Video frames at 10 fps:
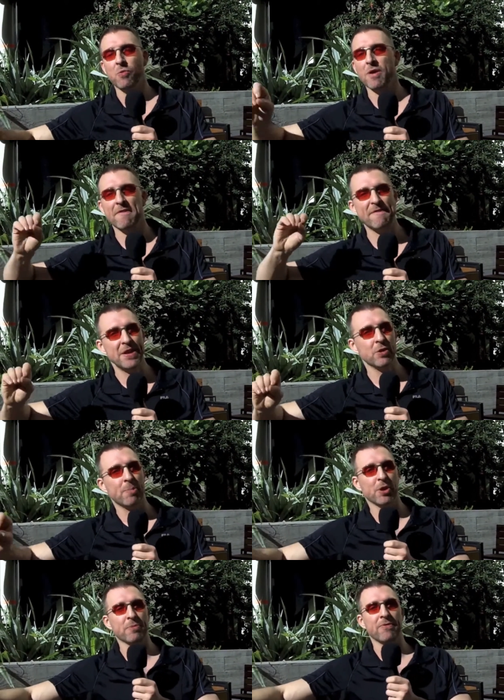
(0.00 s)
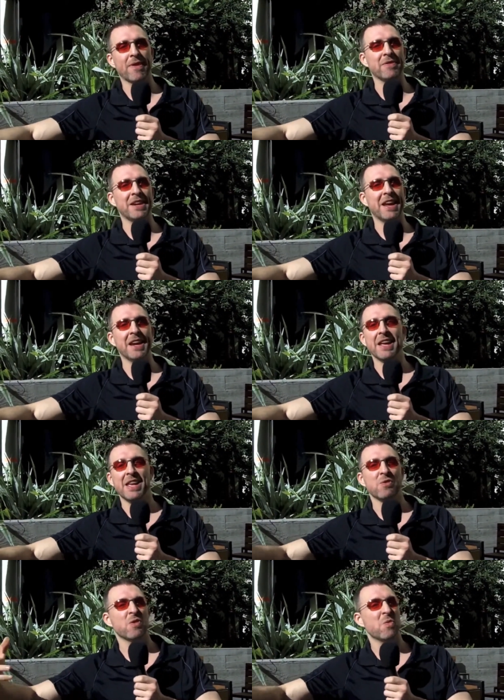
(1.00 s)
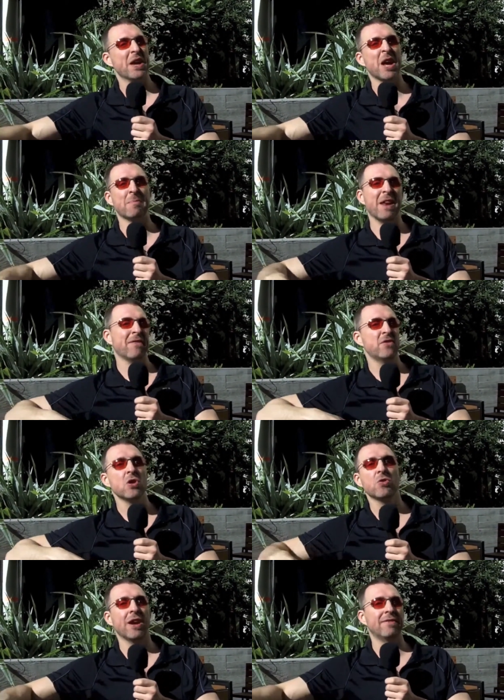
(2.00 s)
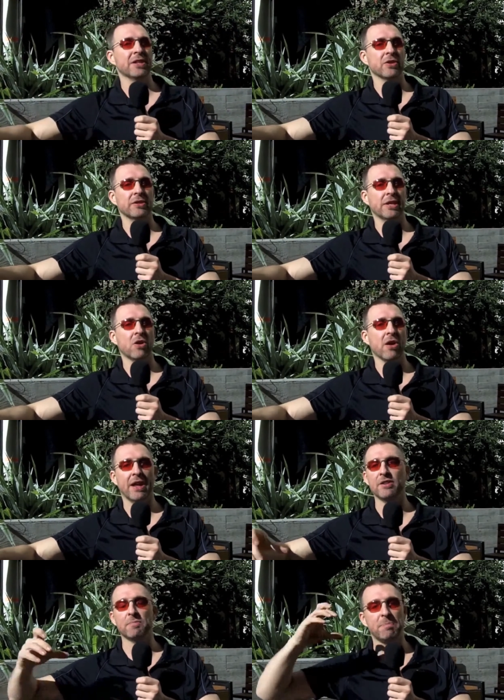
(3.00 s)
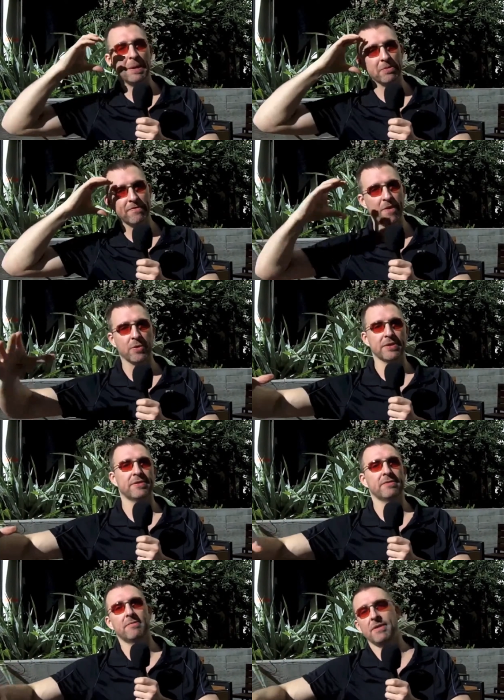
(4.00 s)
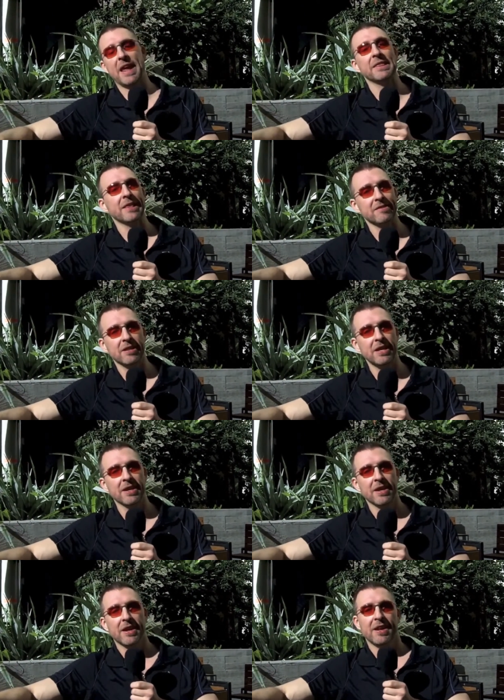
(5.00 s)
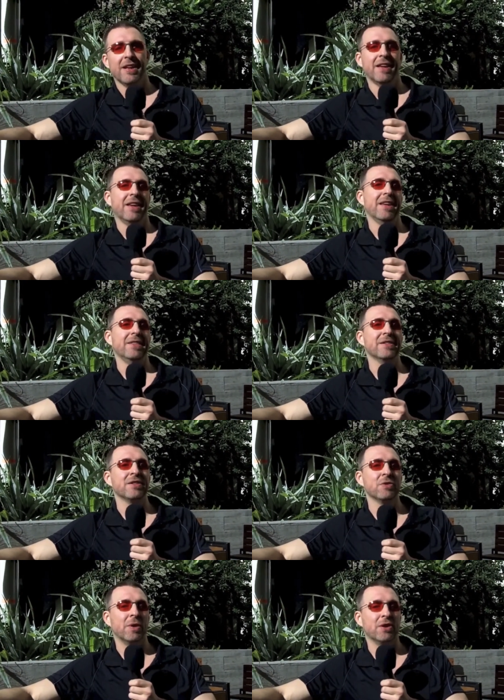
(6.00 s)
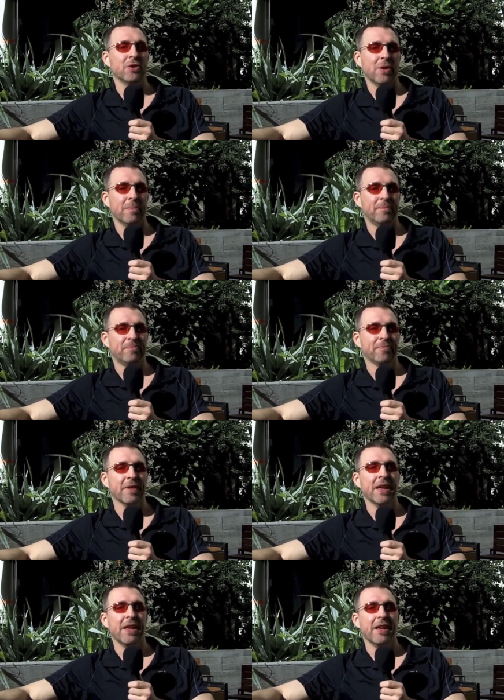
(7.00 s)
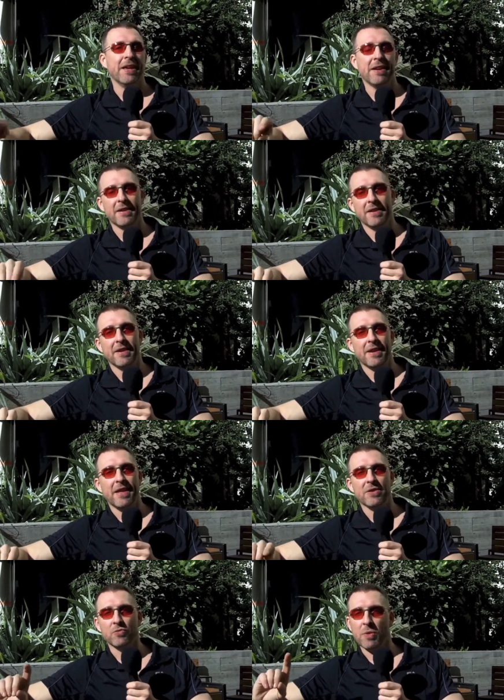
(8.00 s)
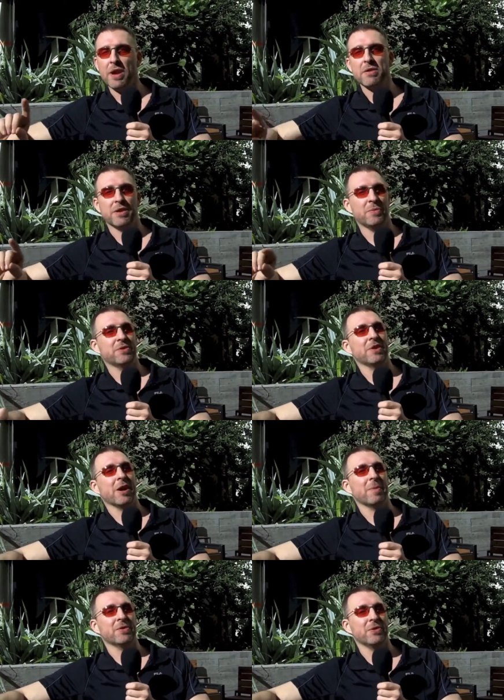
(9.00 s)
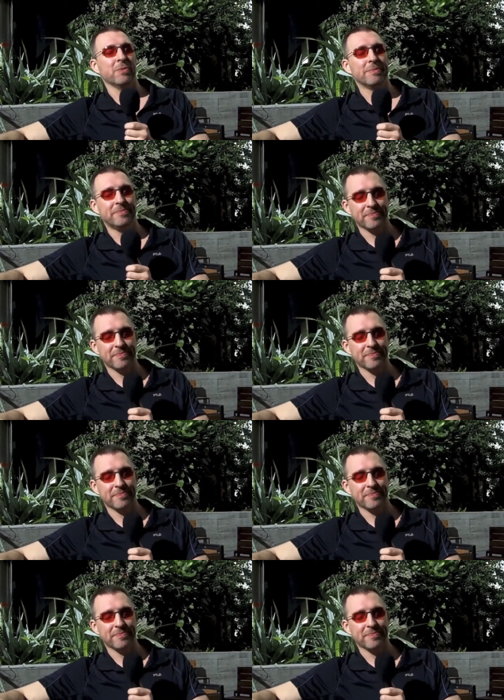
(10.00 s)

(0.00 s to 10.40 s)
You want to feel bulletproof every day. You want to wake up and have no cravings all day long and be able to focus endlessly. This is the way to do it. There's one other thing we should talk about too.